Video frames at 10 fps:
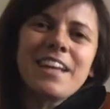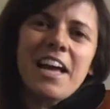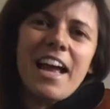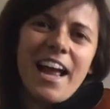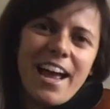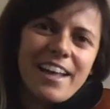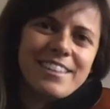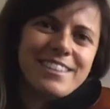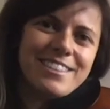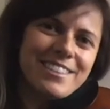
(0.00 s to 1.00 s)

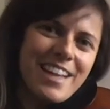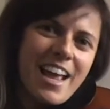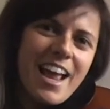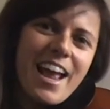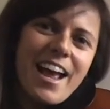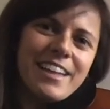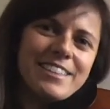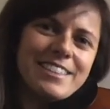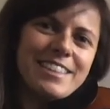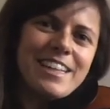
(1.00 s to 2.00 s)
ants, ants
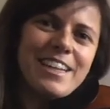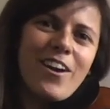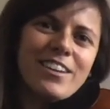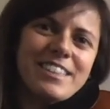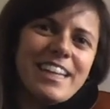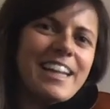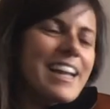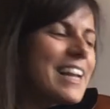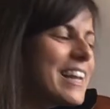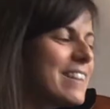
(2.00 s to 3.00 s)
that are
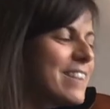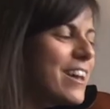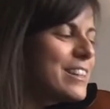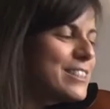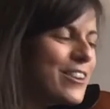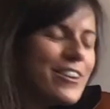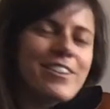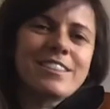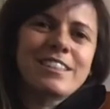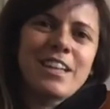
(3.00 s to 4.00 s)
digging in the
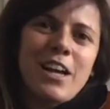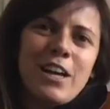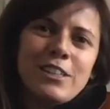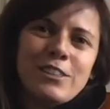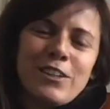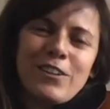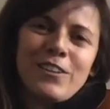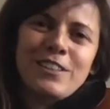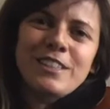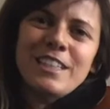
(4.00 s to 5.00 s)
dirt,
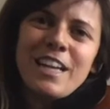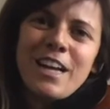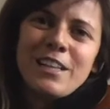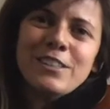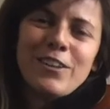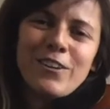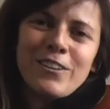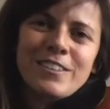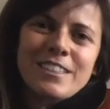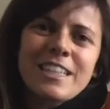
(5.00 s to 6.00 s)
dirt,
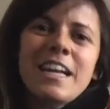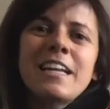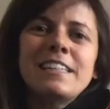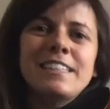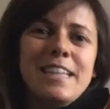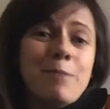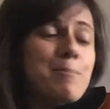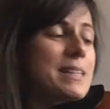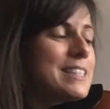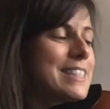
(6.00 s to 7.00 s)
dirt, deep
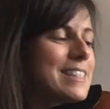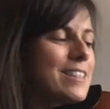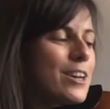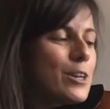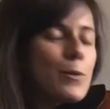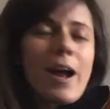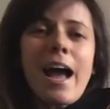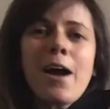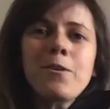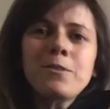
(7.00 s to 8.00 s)
into the
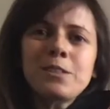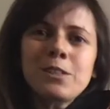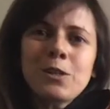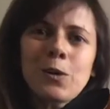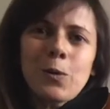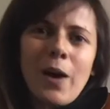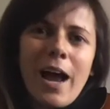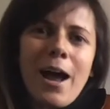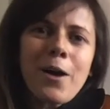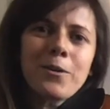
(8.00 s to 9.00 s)
ground,
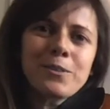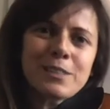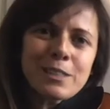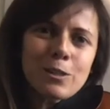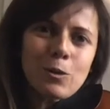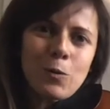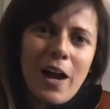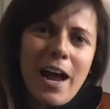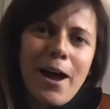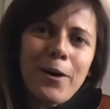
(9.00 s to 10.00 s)
ground,
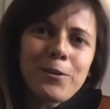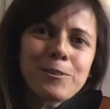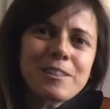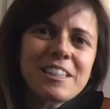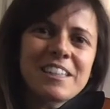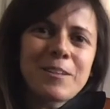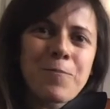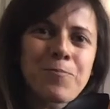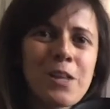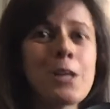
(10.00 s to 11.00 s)
ground.
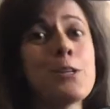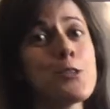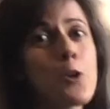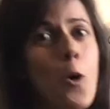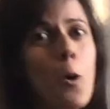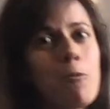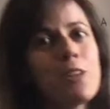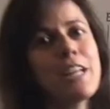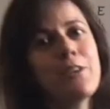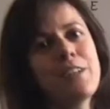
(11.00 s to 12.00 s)
So hopefully
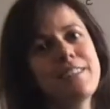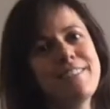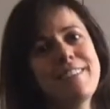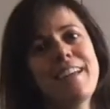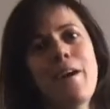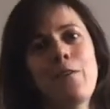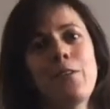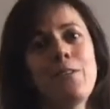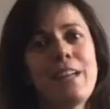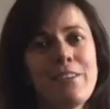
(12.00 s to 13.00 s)
you can see how the
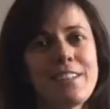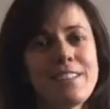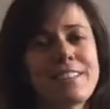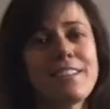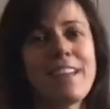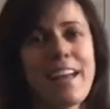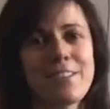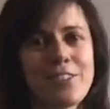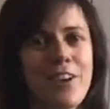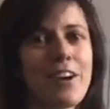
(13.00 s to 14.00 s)
lyrics to that
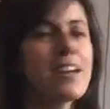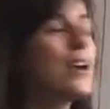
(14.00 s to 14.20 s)
song